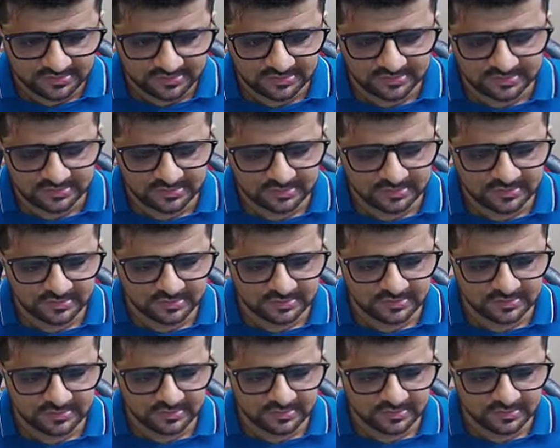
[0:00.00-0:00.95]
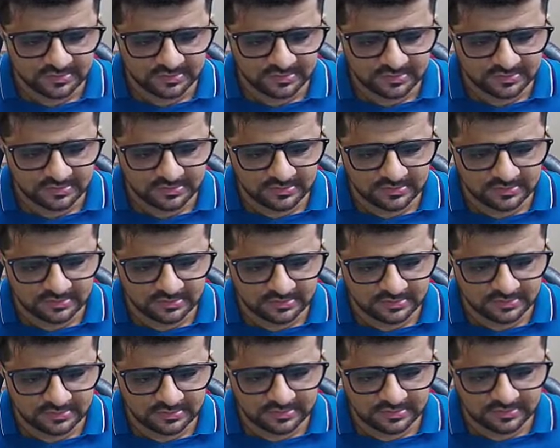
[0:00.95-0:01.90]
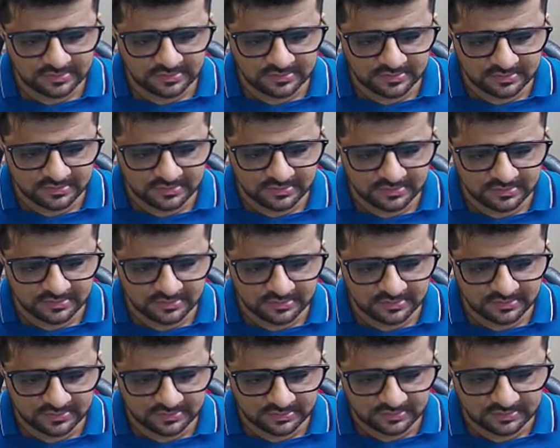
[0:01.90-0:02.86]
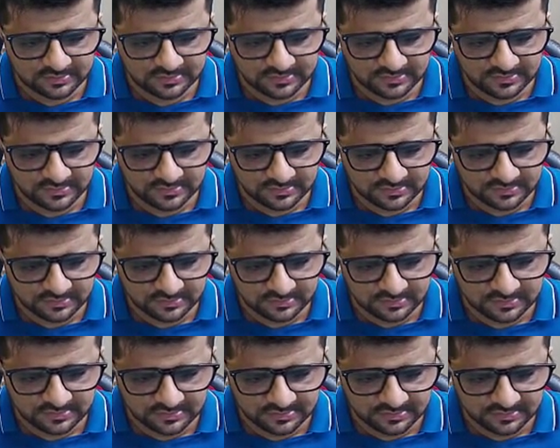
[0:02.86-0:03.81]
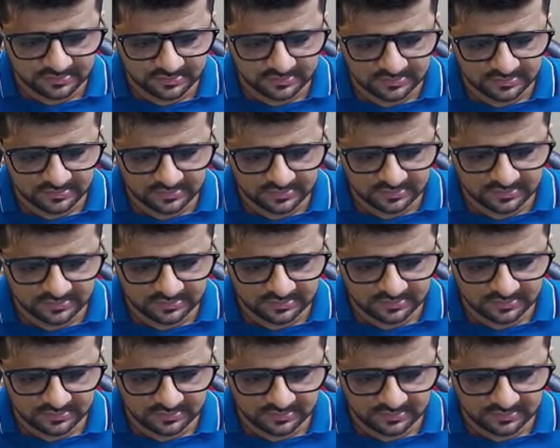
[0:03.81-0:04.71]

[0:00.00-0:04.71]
(silence)